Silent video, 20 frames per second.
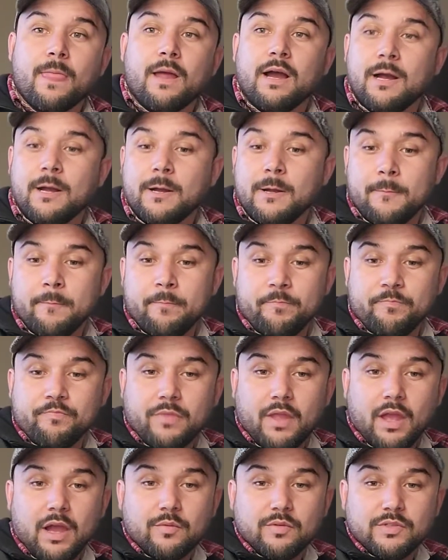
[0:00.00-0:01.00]

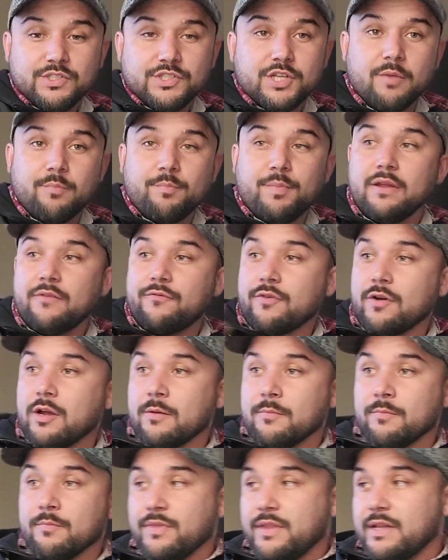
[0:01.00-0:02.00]
I was jumping
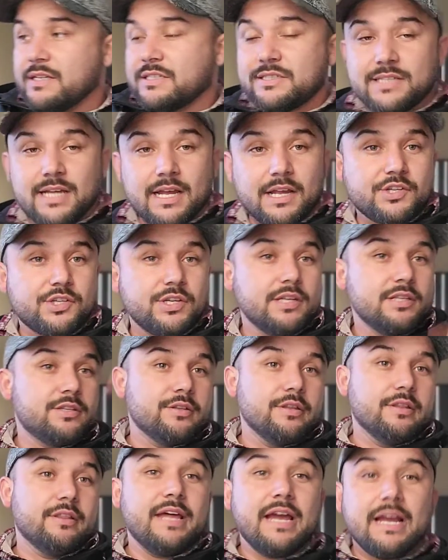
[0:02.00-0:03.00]
from this section
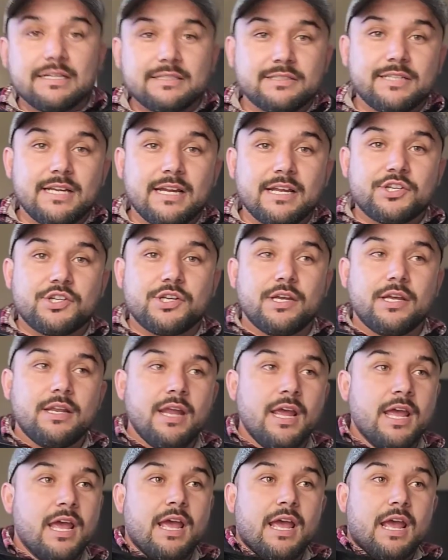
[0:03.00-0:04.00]
to that section,